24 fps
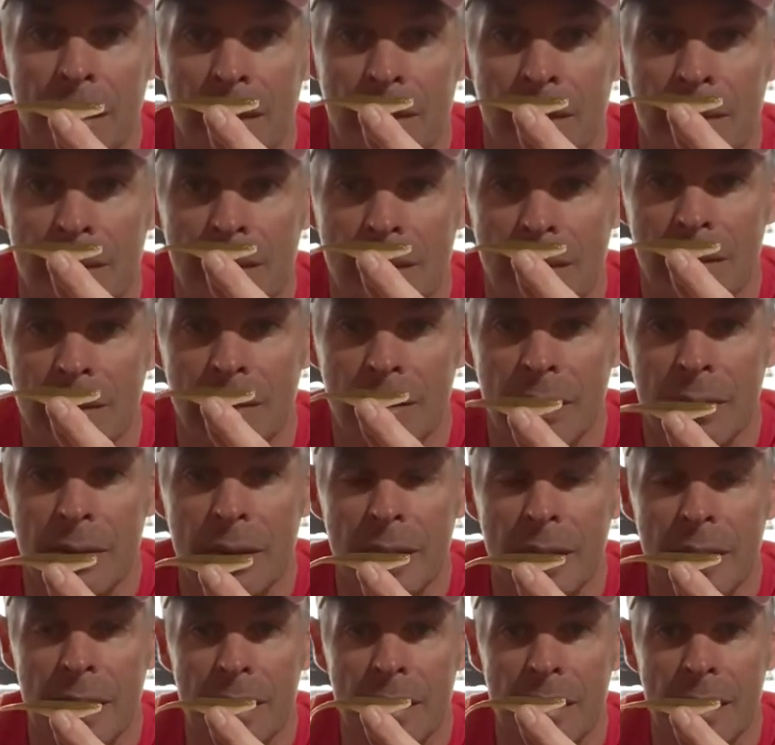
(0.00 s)
It's the
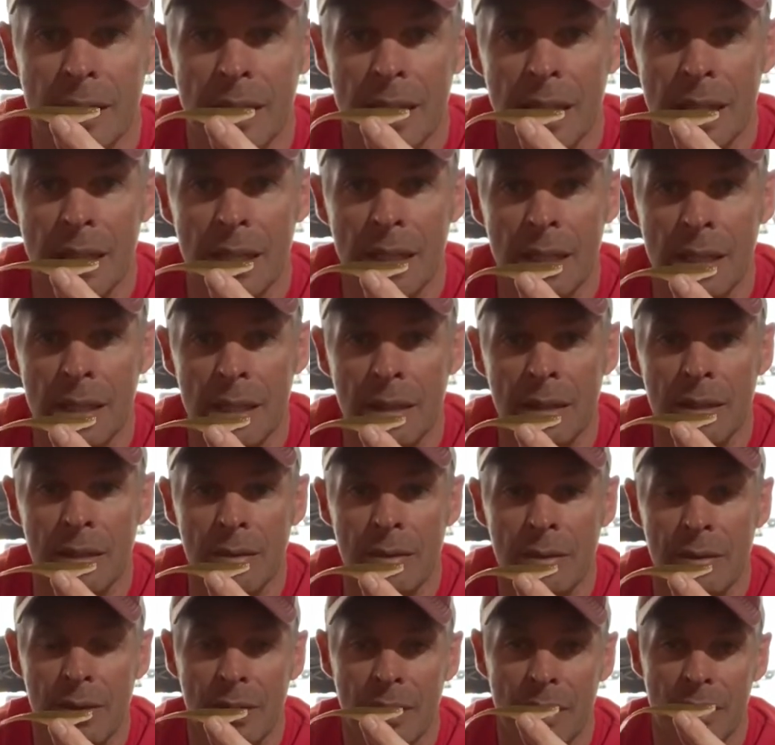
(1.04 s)
Streak Z. This
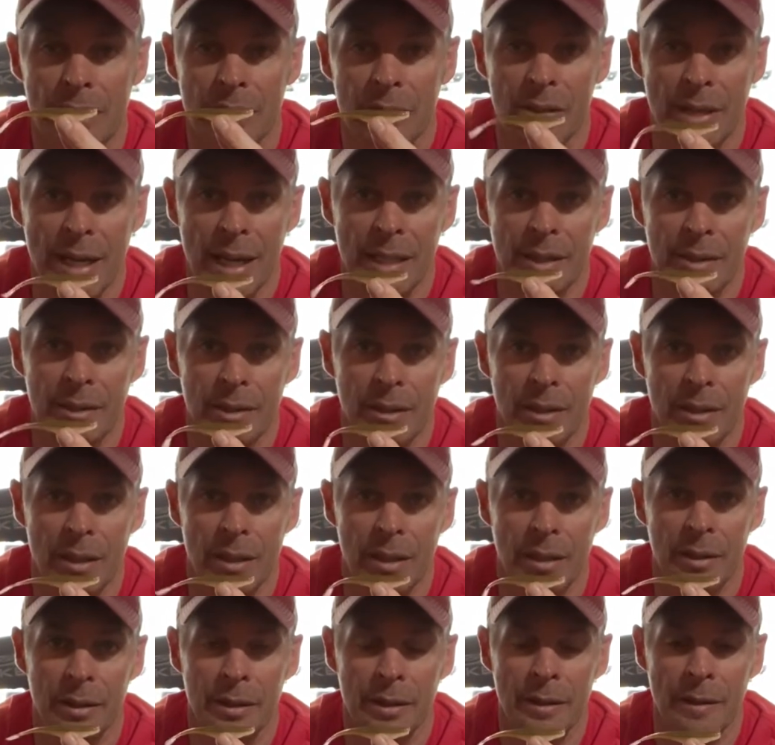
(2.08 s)
one's in a shiner
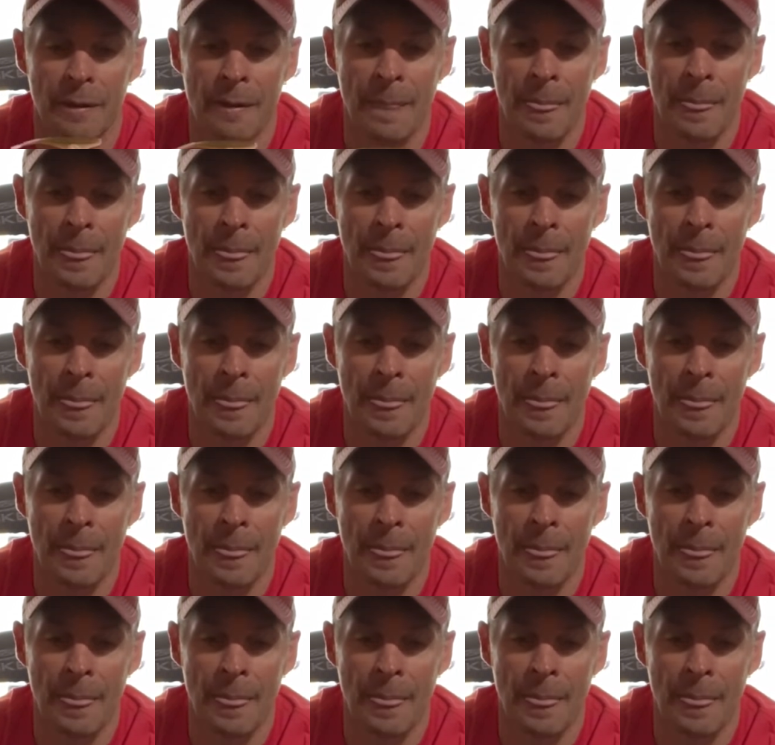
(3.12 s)
color.